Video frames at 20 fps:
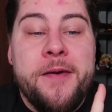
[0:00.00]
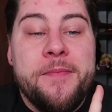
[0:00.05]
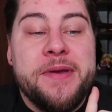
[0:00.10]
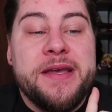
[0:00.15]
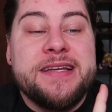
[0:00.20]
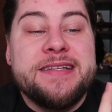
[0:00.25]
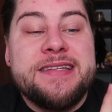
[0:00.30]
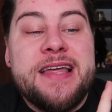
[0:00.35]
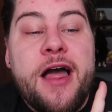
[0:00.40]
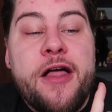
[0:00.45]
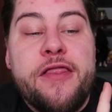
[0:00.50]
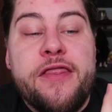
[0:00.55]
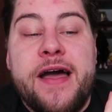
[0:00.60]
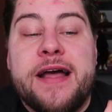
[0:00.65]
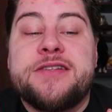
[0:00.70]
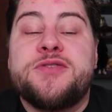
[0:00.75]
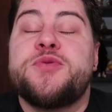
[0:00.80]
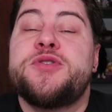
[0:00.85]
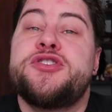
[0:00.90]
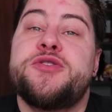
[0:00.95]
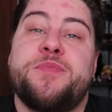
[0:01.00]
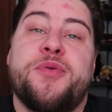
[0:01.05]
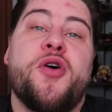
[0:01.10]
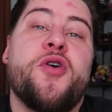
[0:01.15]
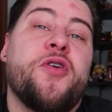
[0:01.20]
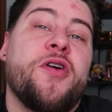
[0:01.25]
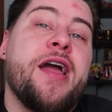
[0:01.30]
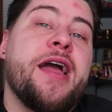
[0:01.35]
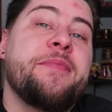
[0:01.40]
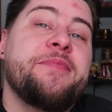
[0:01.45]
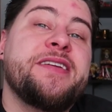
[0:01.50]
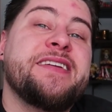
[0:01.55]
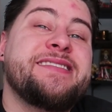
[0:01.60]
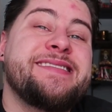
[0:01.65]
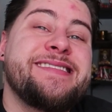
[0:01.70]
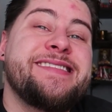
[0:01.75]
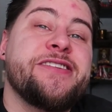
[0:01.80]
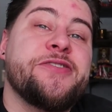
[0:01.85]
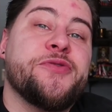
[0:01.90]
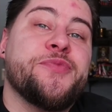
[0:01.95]
because that's what you programmed it
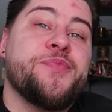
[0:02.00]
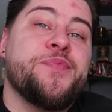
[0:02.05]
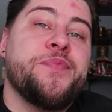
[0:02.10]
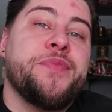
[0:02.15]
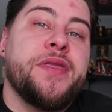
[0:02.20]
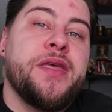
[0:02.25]
to do.